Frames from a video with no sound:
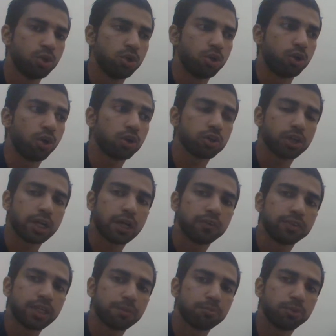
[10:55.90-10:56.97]
not allow
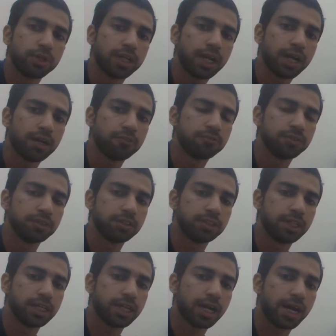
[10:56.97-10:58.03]
Napoli have
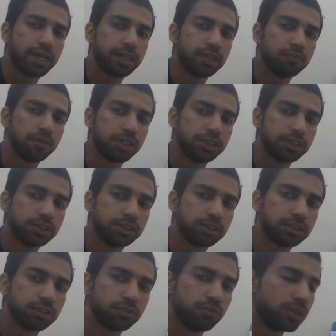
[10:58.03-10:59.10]
that height
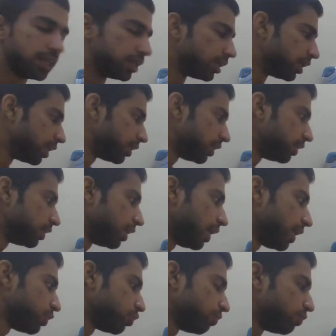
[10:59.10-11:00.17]
advantage when I think the
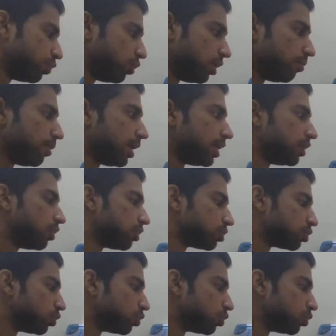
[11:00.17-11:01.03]
likes of Koulibaly also